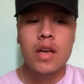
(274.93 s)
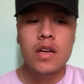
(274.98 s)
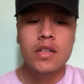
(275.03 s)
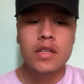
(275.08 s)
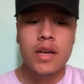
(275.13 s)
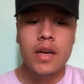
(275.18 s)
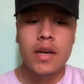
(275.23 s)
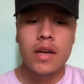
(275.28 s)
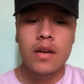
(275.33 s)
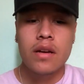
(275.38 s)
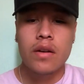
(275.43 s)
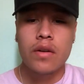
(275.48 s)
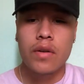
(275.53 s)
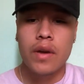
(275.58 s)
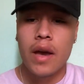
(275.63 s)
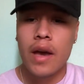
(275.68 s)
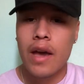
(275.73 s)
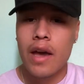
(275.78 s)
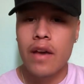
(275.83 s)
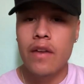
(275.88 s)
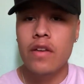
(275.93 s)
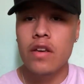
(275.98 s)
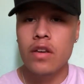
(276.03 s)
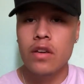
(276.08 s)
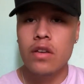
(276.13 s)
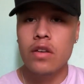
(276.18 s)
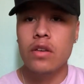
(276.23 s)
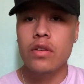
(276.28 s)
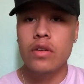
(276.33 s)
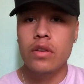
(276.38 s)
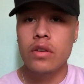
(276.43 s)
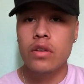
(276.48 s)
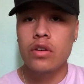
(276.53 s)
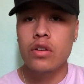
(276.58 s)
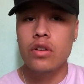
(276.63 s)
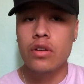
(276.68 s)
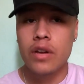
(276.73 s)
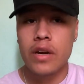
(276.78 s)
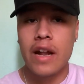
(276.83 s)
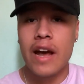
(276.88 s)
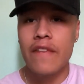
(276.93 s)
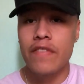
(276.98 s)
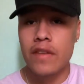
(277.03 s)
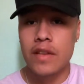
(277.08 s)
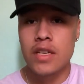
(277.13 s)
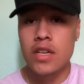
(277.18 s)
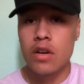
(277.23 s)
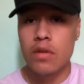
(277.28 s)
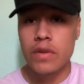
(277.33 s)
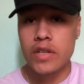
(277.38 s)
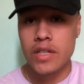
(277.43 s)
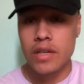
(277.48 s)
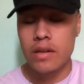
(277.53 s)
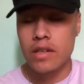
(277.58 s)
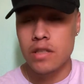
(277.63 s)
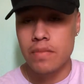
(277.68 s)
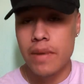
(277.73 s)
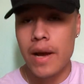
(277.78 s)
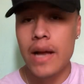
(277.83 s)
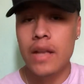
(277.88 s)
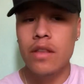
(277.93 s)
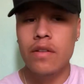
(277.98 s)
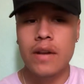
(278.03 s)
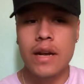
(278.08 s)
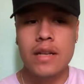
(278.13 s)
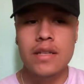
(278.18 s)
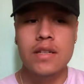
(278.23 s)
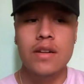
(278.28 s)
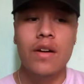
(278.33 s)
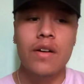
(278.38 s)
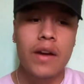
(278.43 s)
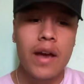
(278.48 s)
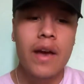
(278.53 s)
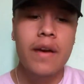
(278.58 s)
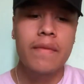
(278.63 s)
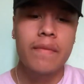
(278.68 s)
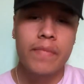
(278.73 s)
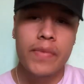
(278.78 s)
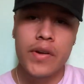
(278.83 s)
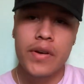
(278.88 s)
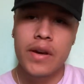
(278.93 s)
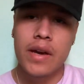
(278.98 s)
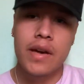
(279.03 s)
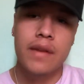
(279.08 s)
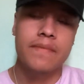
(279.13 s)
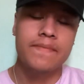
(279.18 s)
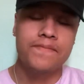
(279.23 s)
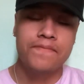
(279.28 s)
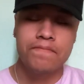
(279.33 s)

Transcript: she's like, okay, you're gonna have to tell her when she comes back though. And I said, okay, okay.